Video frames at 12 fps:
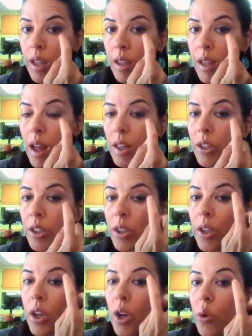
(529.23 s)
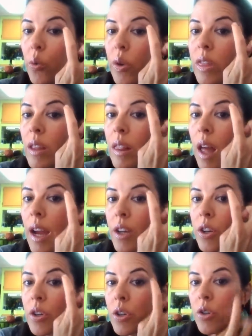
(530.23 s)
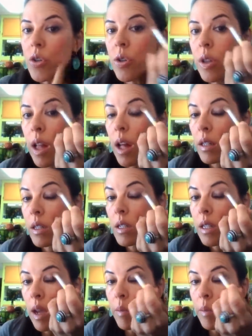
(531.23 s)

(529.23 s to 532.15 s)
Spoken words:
color with the lighter neutral colors